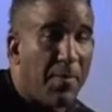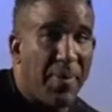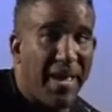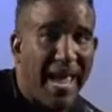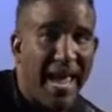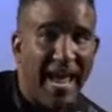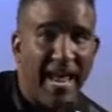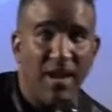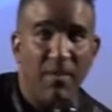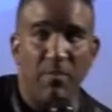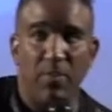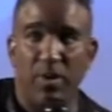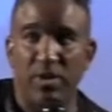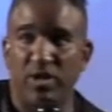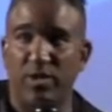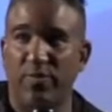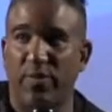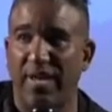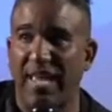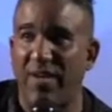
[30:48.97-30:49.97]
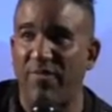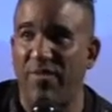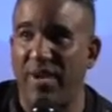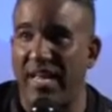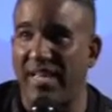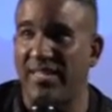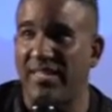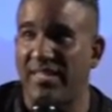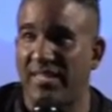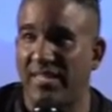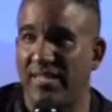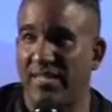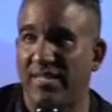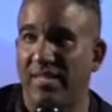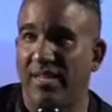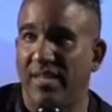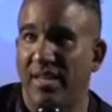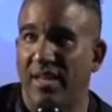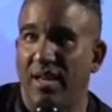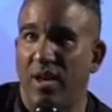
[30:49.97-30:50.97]
Pain plus forgiveness
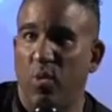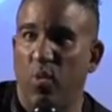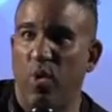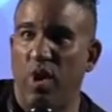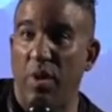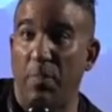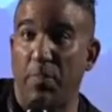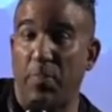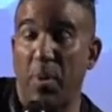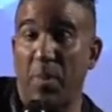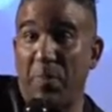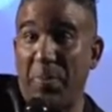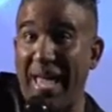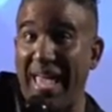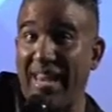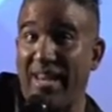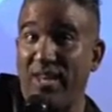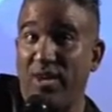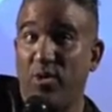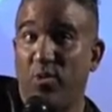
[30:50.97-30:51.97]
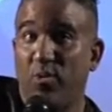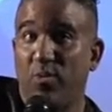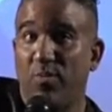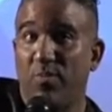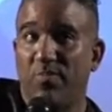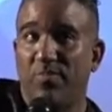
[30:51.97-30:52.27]
will propel you.